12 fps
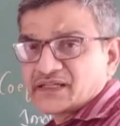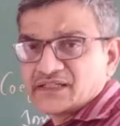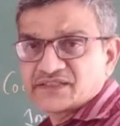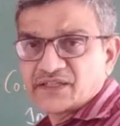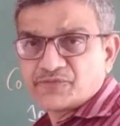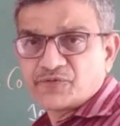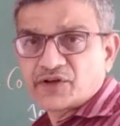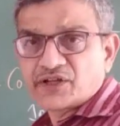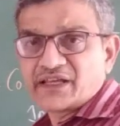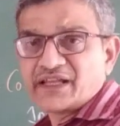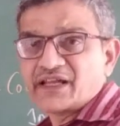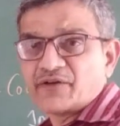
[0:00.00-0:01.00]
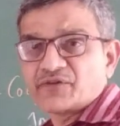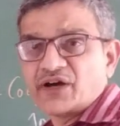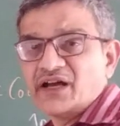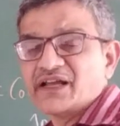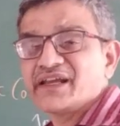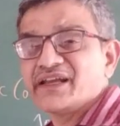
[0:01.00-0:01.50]
concept for any of
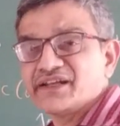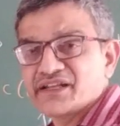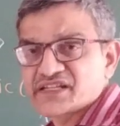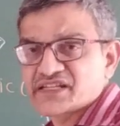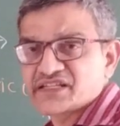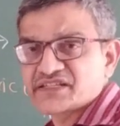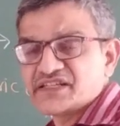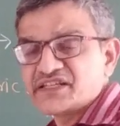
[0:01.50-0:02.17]
the industries.